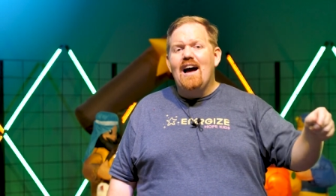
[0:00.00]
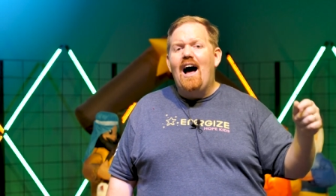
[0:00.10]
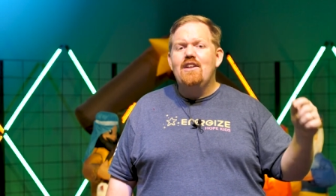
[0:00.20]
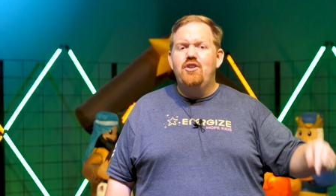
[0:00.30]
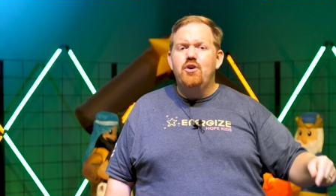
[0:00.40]

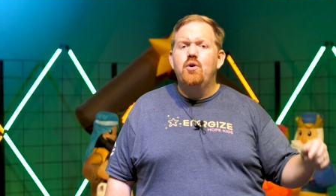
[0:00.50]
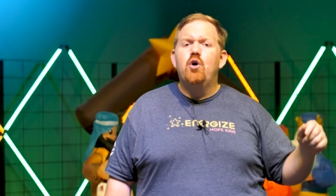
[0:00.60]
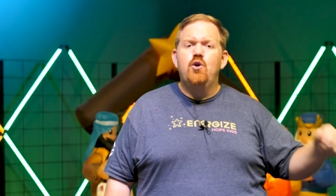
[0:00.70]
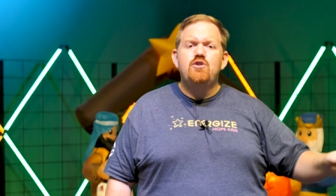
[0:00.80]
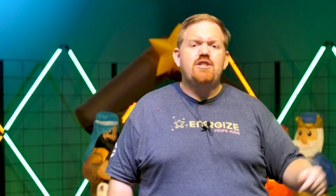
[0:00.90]
God knew
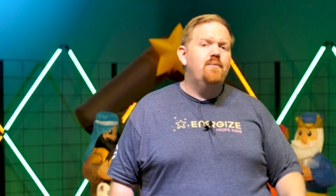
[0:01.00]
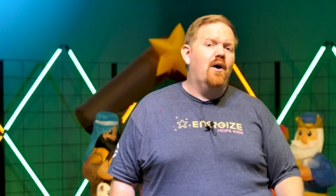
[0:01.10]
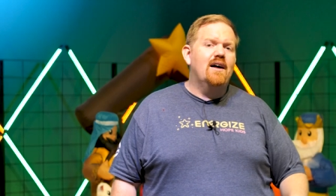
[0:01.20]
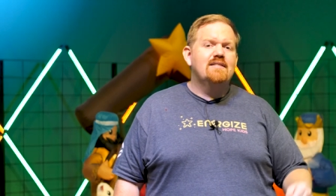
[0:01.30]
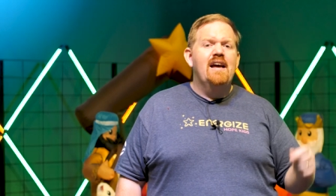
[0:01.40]
who she
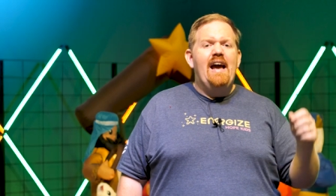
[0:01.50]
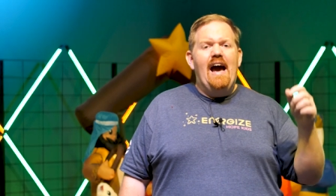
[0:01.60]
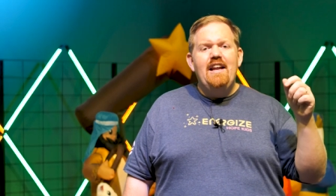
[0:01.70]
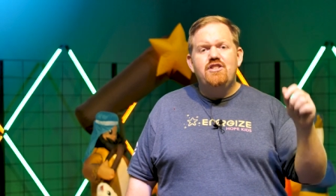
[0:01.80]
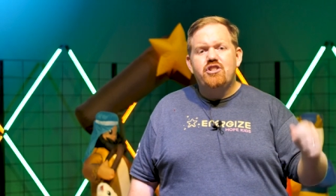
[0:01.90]
was,
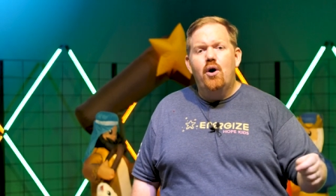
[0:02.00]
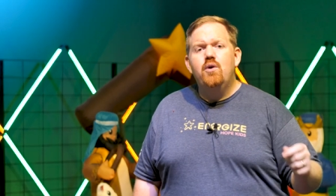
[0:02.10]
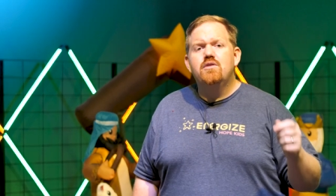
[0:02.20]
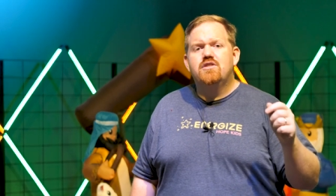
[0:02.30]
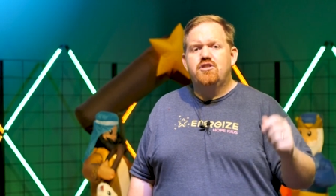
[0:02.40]
and He
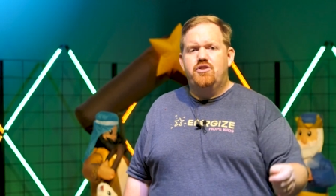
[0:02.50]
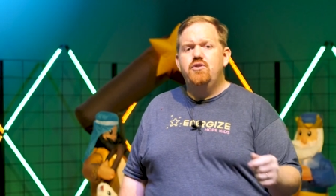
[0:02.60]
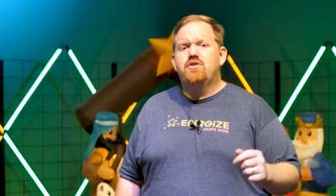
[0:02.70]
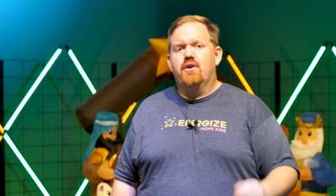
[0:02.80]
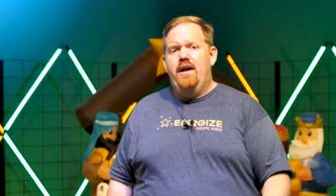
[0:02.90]
chose to
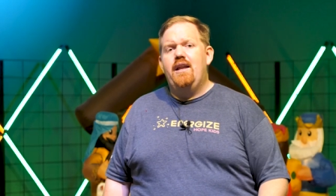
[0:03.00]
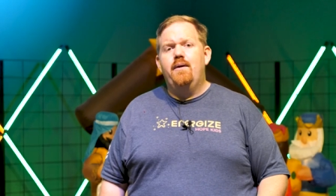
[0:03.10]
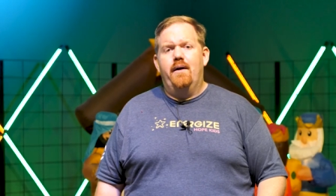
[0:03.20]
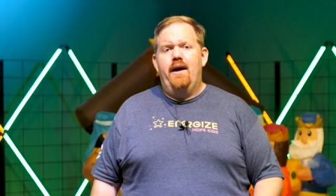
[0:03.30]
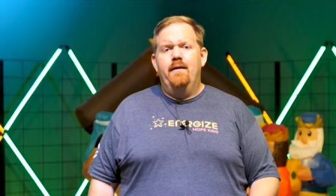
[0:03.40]
choose her
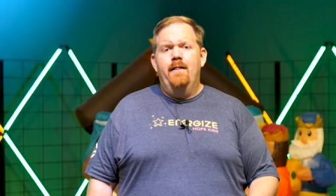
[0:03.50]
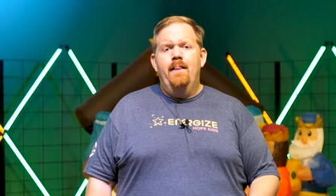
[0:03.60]
anyway.